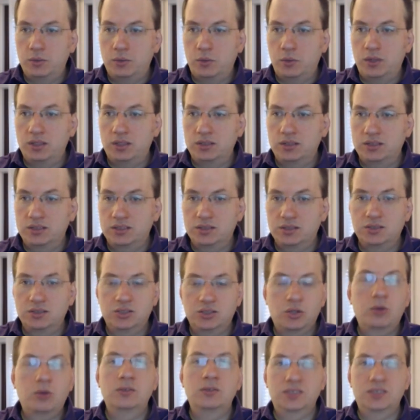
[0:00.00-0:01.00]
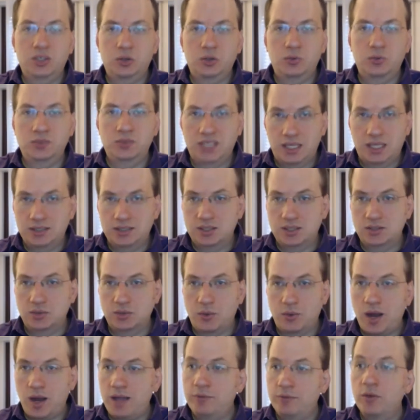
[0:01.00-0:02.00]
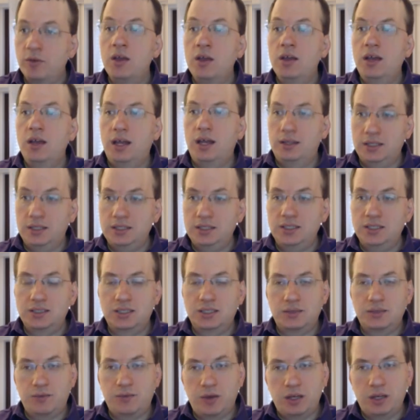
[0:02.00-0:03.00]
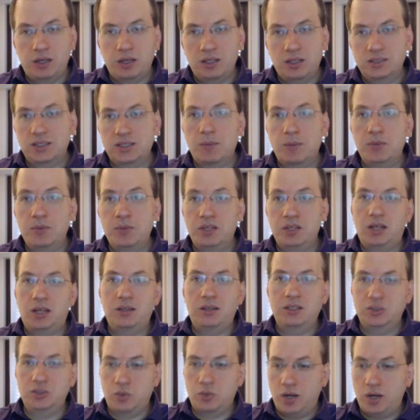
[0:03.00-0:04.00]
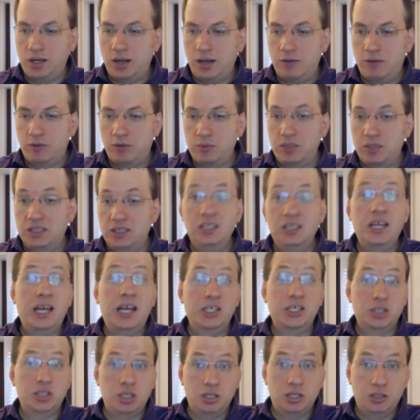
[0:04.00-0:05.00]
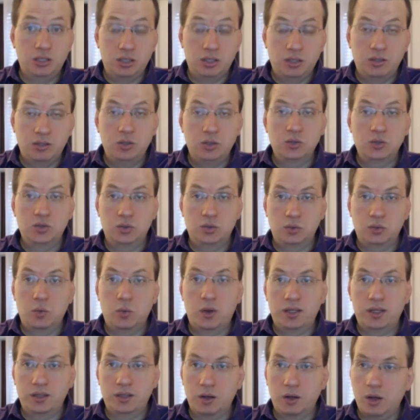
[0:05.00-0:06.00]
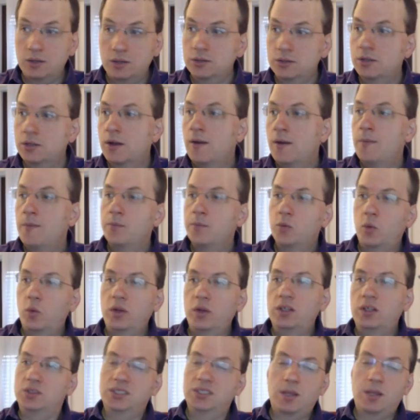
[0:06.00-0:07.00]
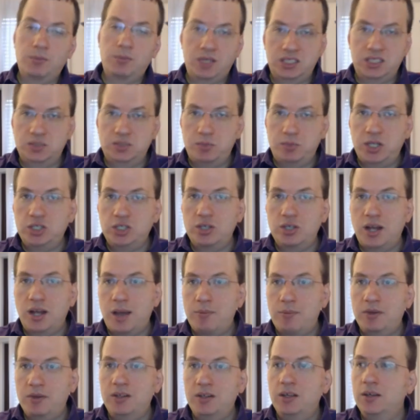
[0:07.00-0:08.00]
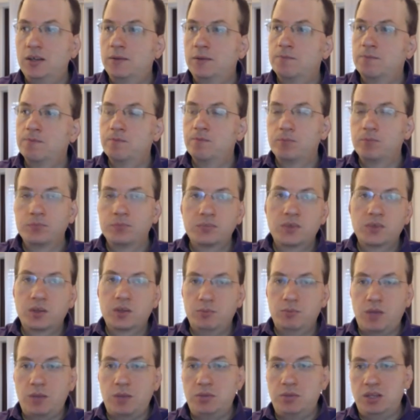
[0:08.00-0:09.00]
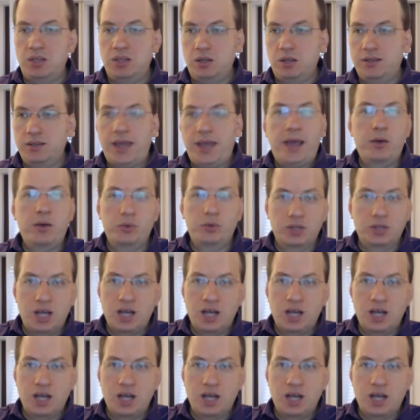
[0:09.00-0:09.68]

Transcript: when certain circumstances arrive. And this is something that the Israeli government did actually used to do quite a lot. When there is something special happening, maybe an attack on